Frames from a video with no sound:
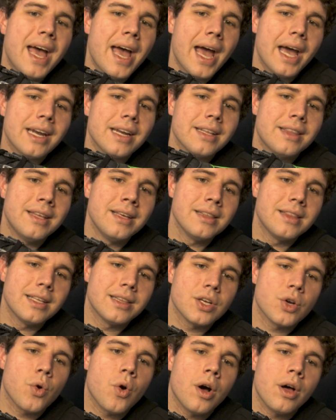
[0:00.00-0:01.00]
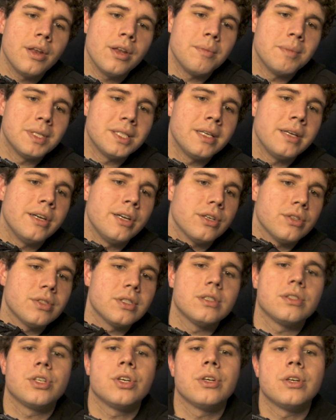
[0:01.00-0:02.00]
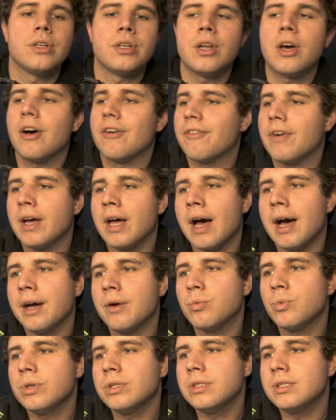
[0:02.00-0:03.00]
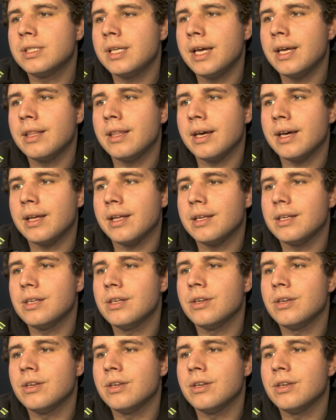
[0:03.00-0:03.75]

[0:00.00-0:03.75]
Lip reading: And I think that the quality of materials is good enough. I would say that,